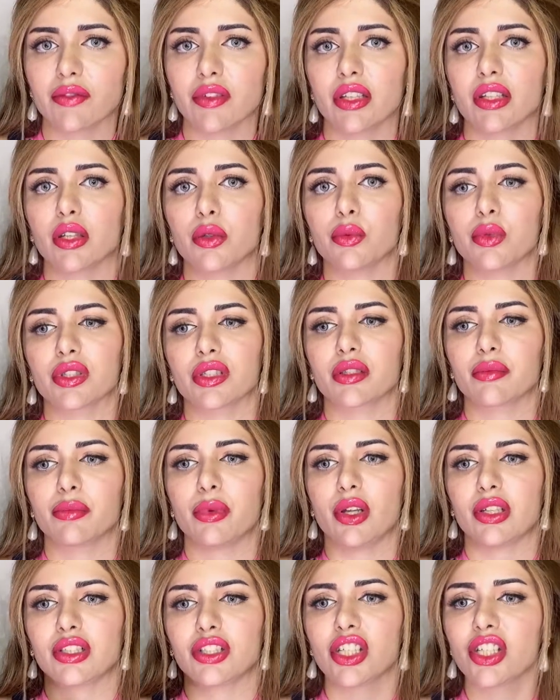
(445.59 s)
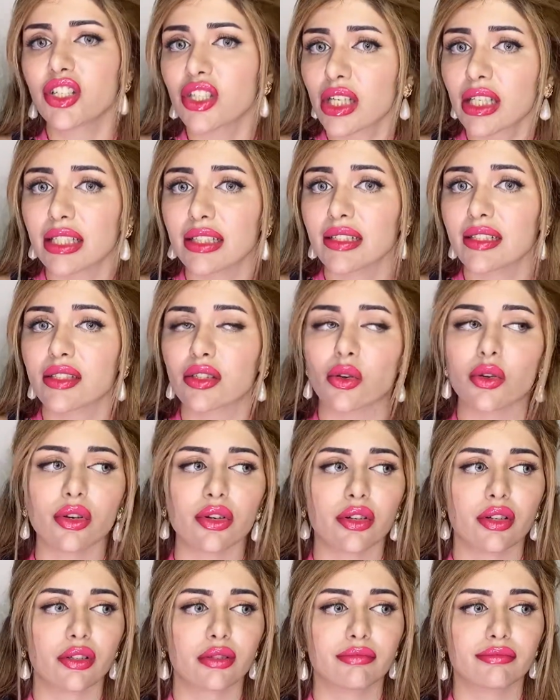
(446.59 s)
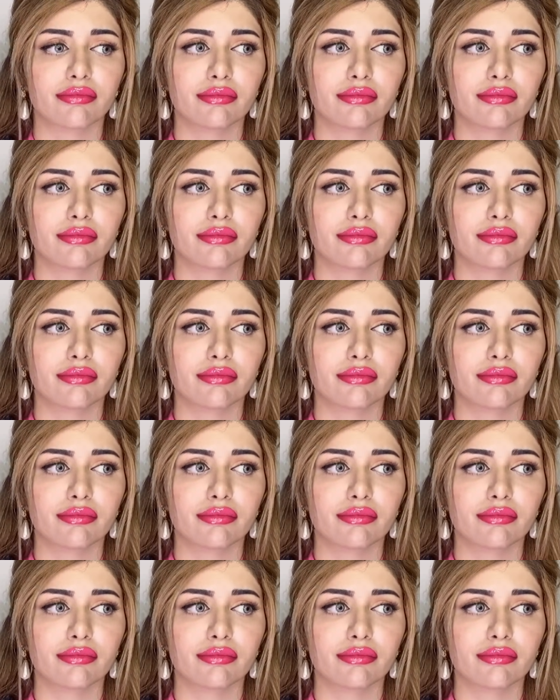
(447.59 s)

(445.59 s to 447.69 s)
whether it was politicians or